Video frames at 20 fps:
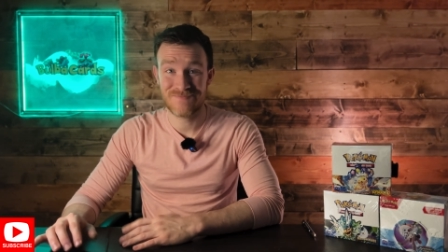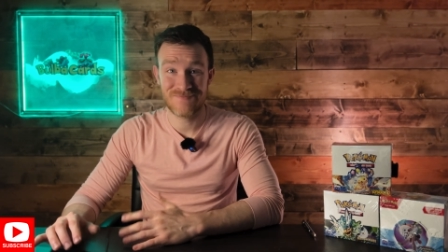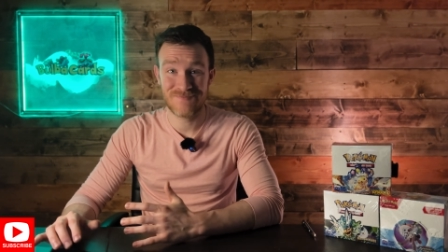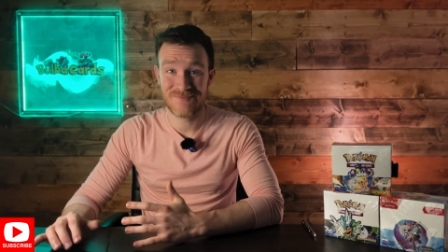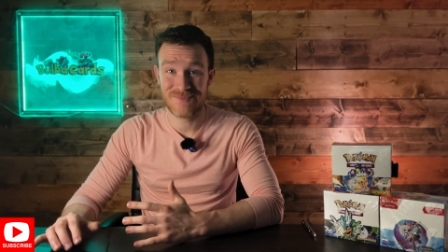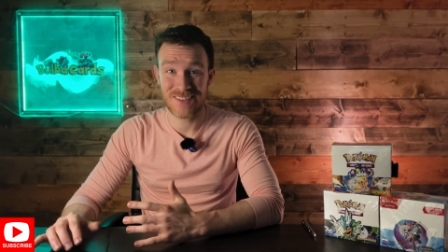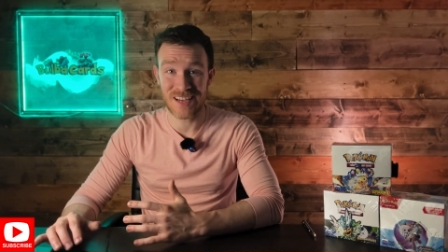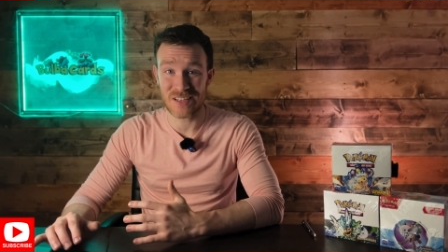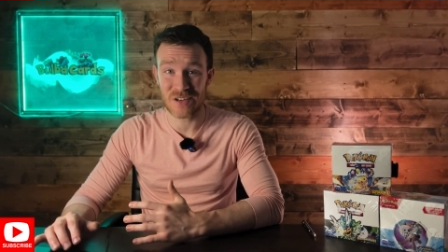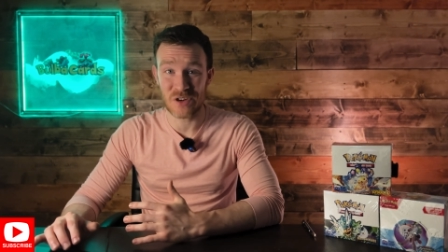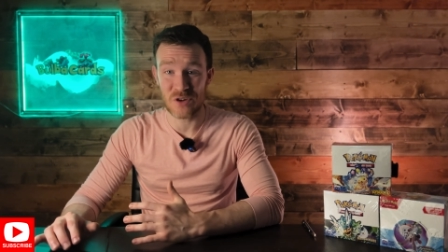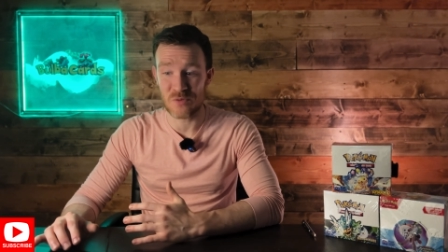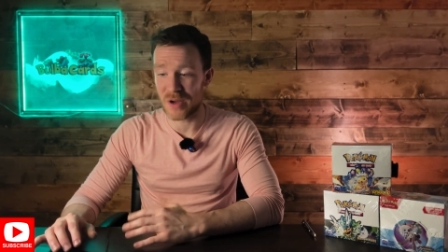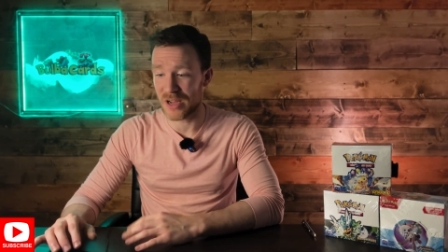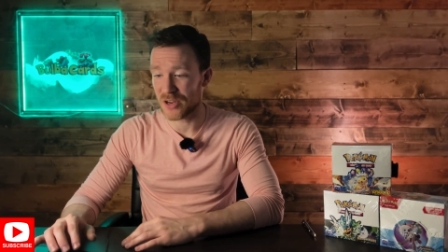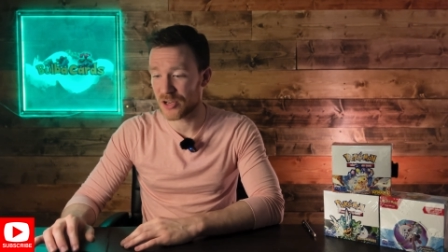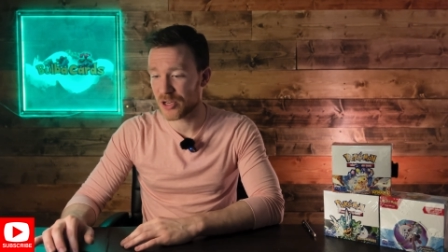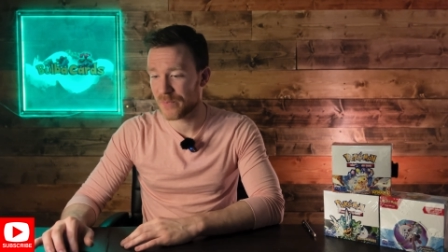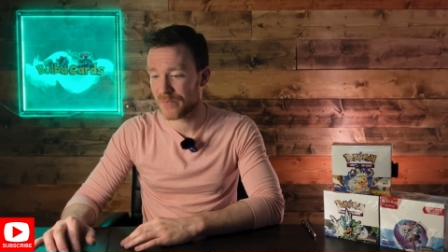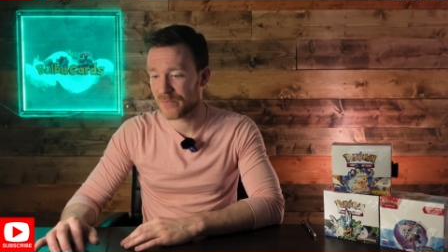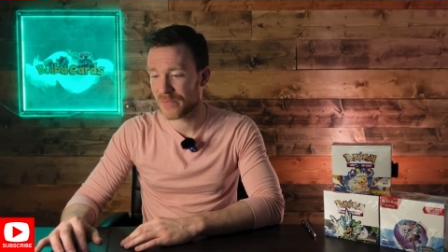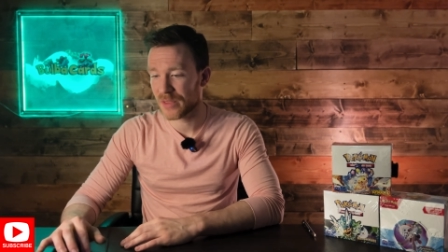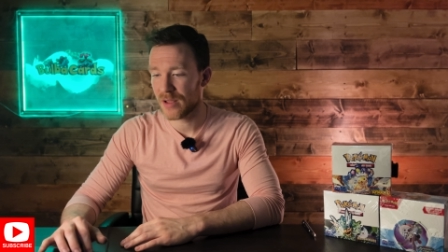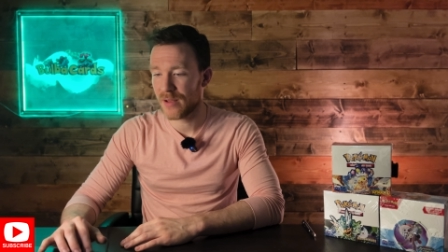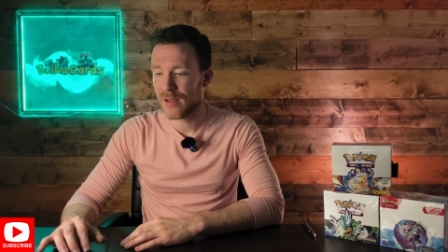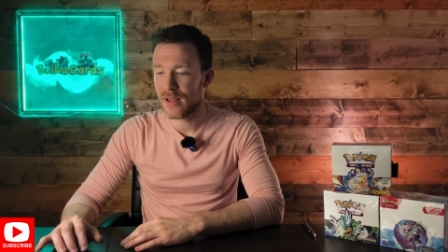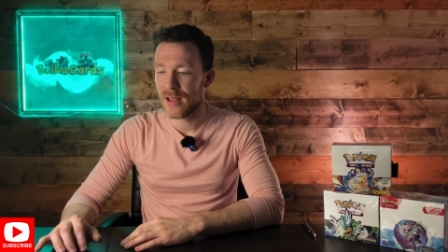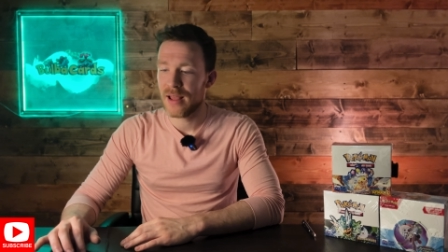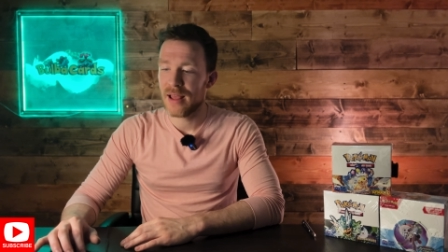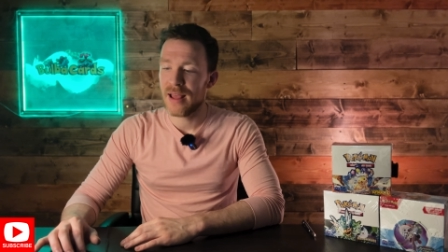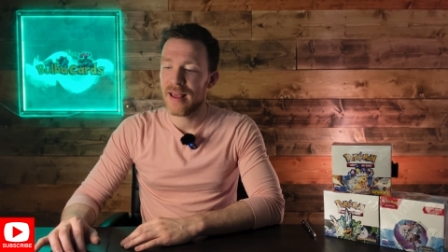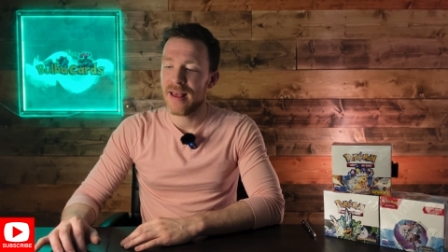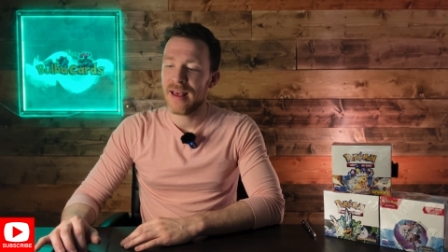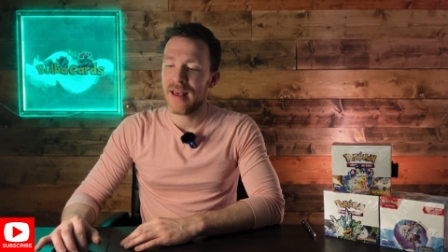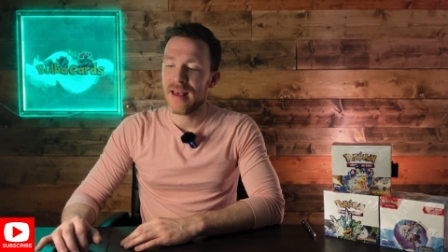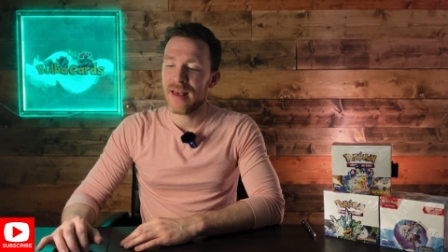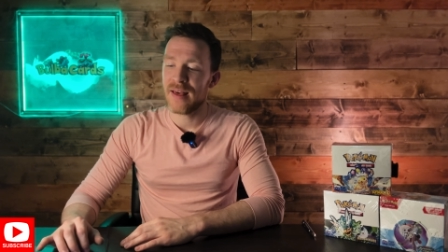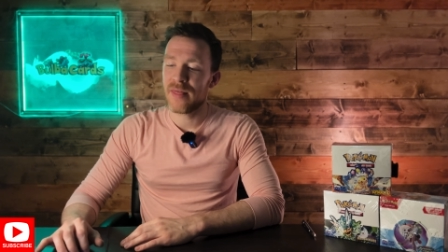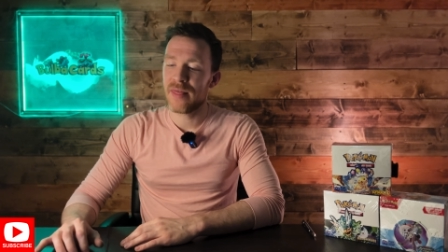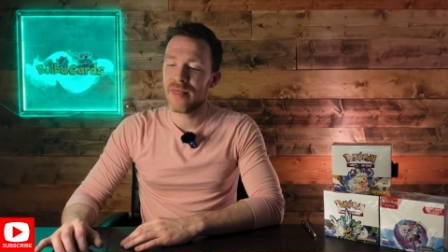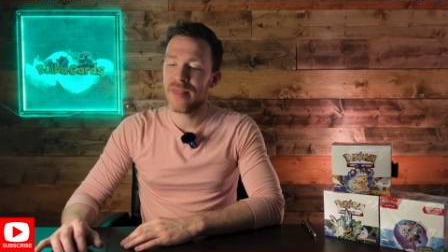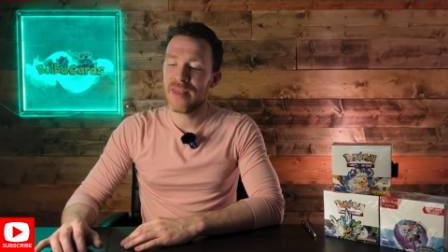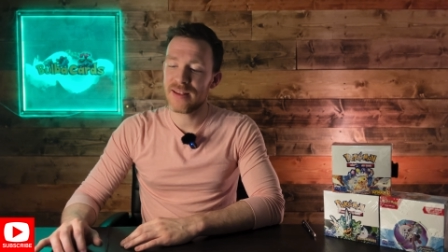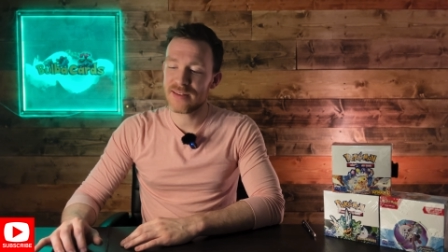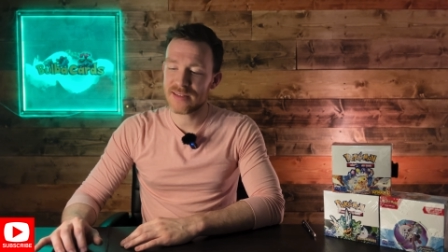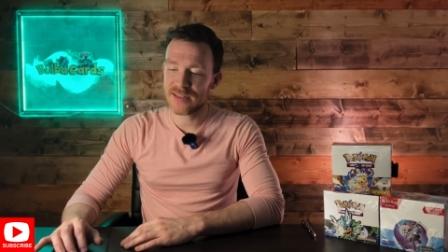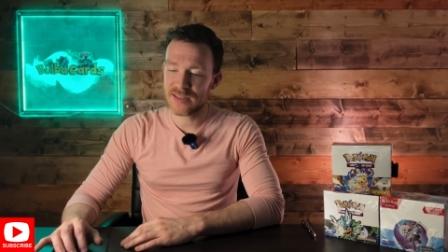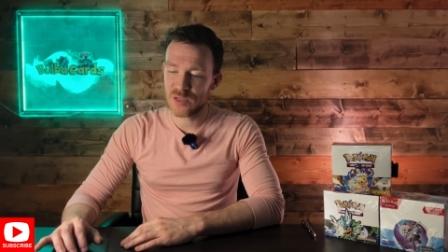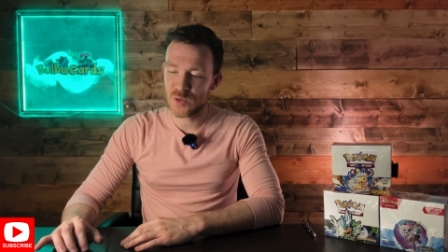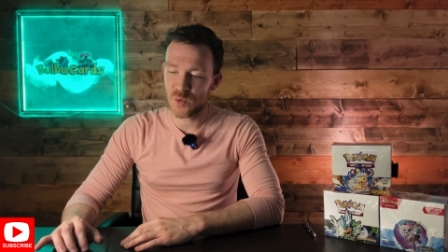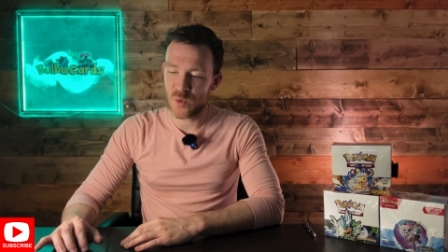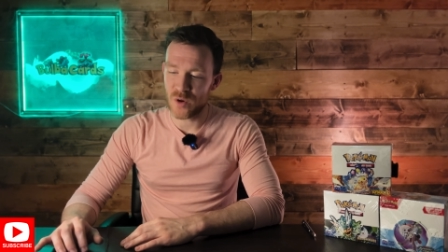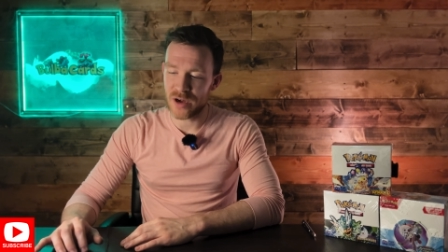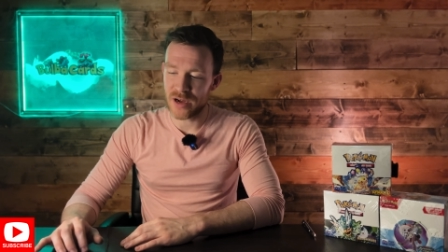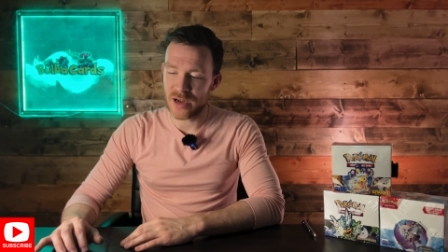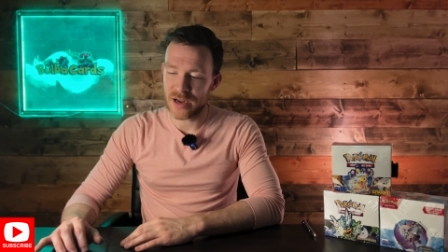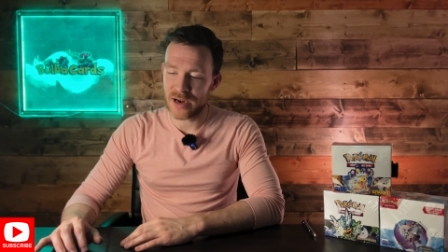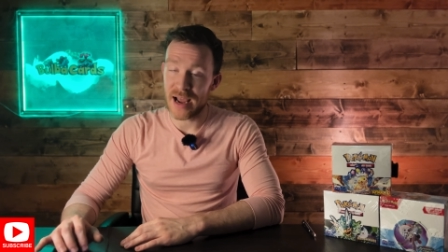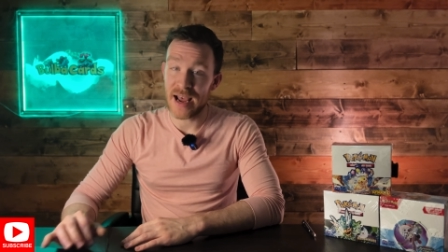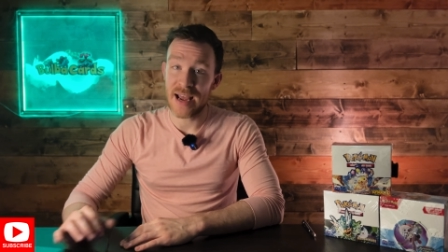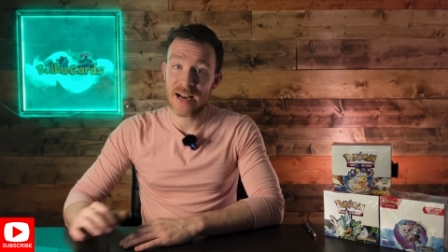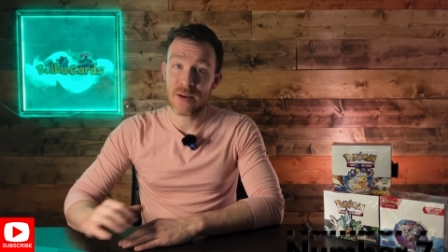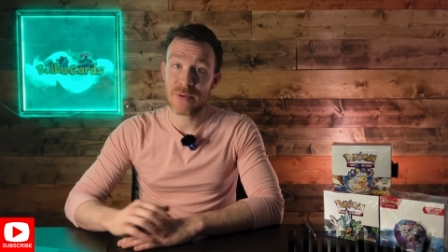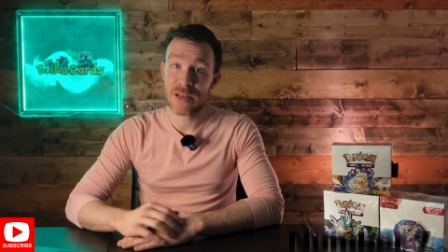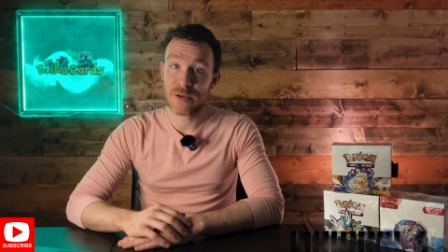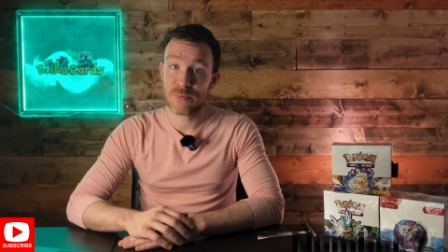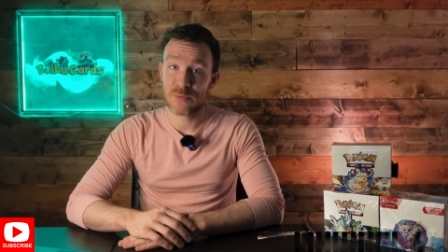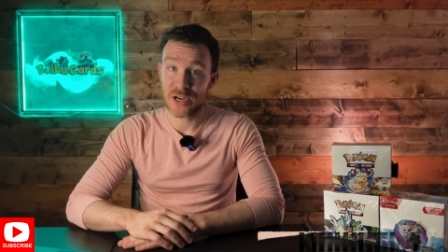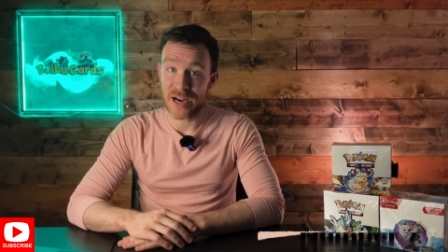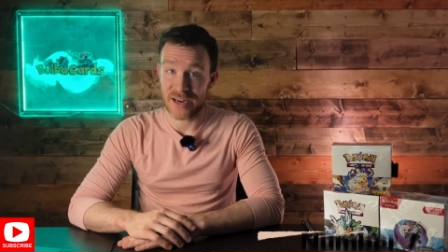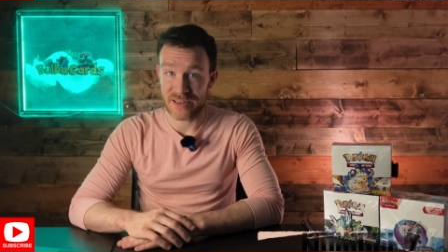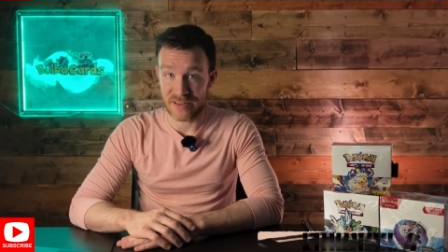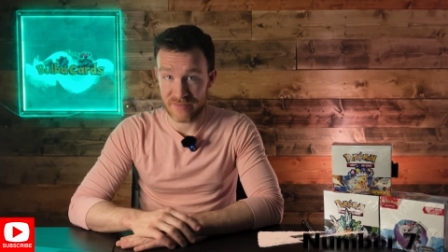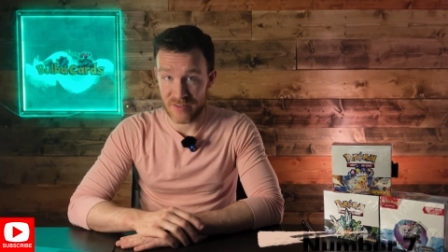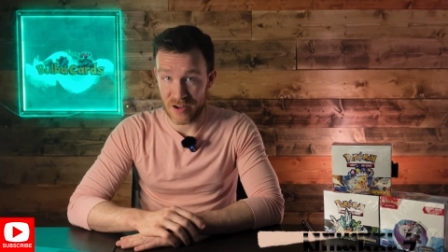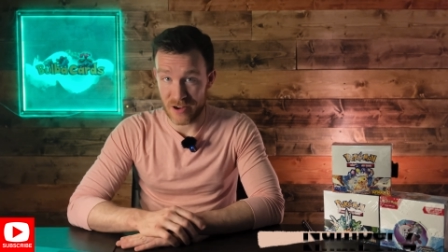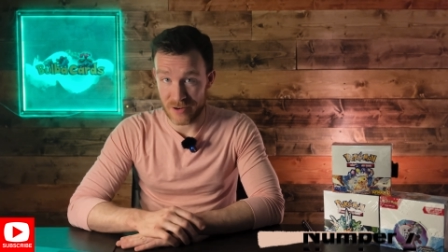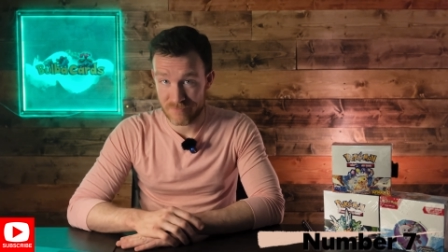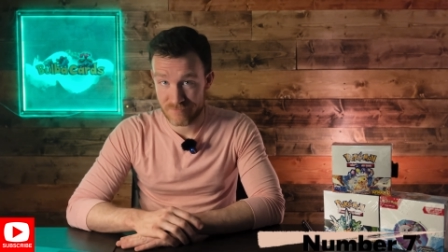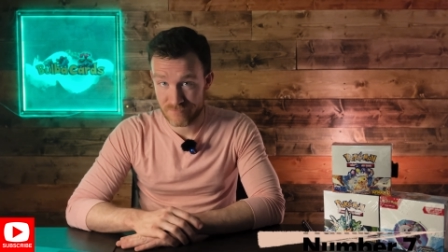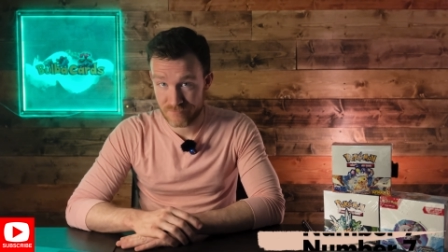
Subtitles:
doesn't do much. This is one I had to be objective on.